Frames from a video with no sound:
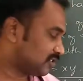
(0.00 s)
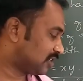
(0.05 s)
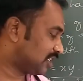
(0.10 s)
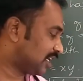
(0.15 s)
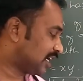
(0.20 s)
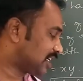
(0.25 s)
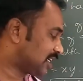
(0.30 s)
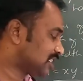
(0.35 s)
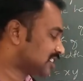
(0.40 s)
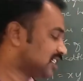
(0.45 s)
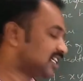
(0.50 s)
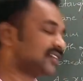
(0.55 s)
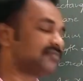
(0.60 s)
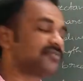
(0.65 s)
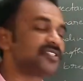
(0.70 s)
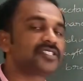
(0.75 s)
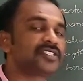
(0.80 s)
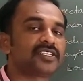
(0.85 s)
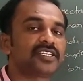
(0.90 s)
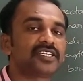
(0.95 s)
So that reason
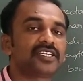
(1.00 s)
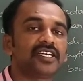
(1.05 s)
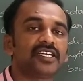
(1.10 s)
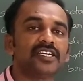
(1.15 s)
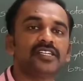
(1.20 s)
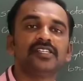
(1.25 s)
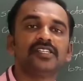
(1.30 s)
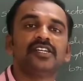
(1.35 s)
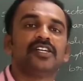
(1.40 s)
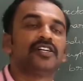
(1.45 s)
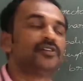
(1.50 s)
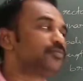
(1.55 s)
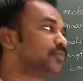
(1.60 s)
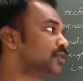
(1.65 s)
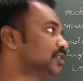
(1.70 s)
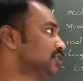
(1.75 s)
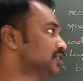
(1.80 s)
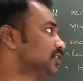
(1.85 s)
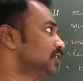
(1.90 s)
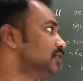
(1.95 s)
I just written a
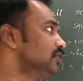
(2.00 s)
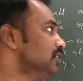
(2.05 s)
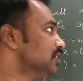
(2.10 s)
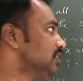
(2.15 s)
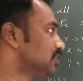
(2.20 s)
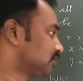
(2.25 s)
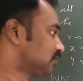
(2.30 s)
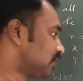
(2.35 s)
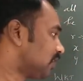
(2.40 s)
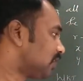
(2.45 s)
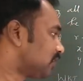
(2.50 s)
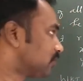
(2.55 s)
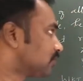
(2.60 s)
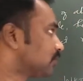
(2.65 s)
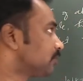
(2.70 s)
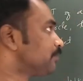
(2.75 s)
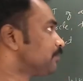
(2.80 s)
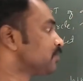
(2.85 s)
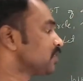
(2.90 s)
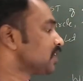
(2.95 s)
positive
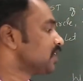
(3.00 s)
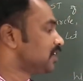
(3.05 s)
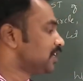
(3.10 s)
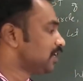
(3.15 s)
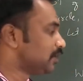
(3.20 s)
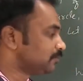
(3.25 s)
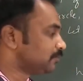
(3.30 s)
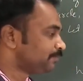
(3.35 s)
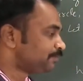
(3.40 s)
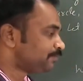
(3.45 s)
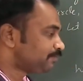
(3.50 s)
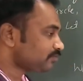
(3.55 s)
square. Now